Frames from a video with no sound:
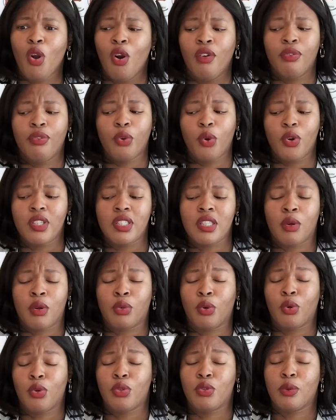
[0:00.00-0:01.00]
of course, I
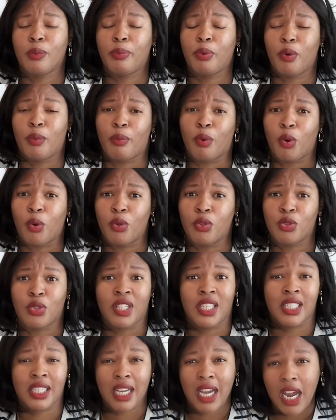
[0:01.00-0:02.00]
would also promote or
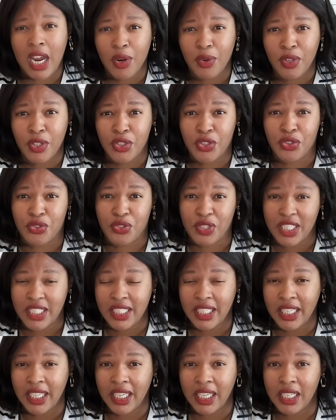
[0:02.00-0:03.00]
encourage
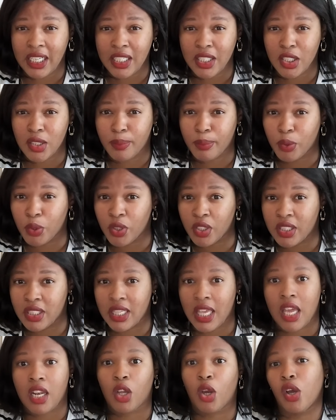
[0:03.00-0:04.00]
reading English books
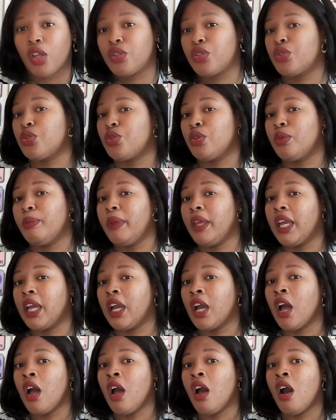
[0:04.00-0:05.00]
and
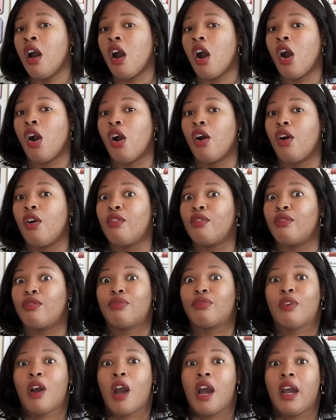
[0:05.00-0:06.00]
consuming of
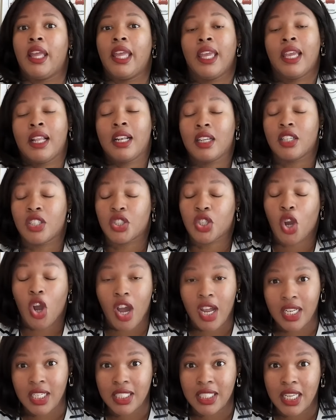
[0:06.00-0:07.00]
English
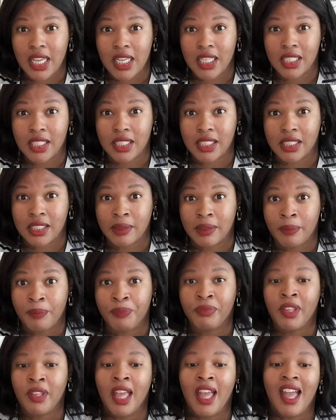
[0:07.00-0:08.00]
content.
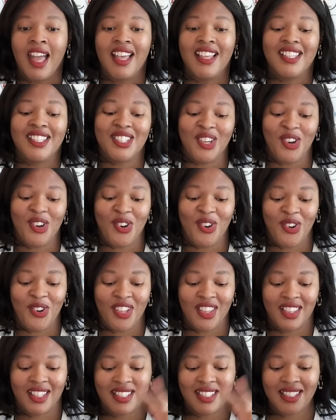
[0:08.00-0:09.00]

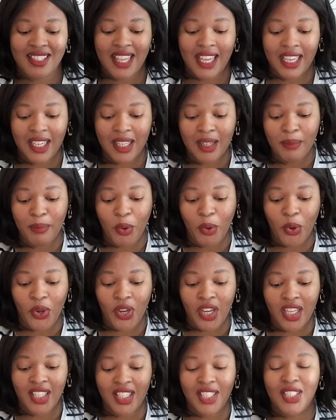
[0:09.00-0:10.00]
So the second
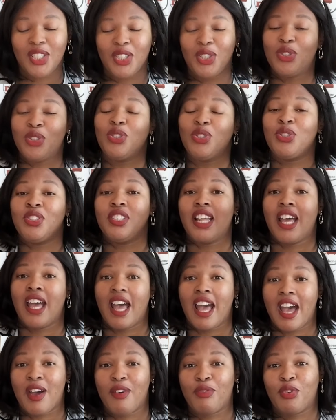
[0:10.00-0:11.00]
point, you should
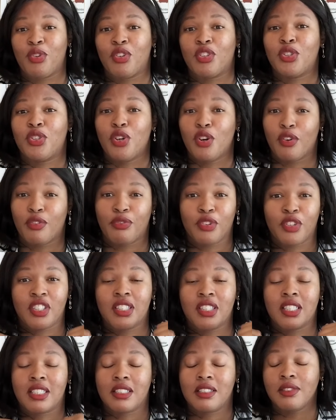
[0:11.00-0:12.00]
have your
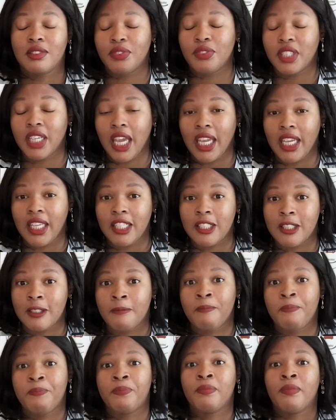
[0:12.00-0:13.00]
TOEFL certificate.
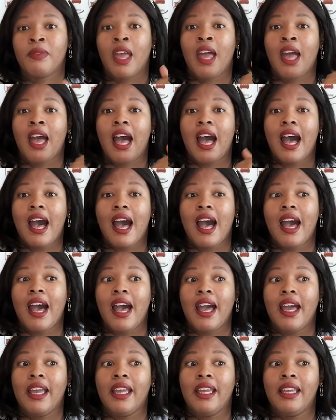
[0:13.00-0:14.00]

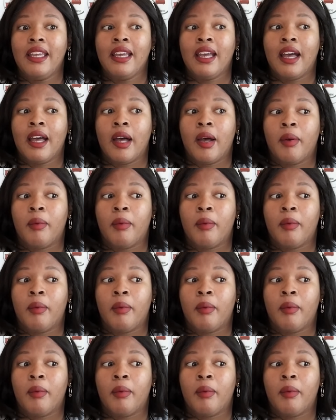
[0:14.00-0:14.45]
I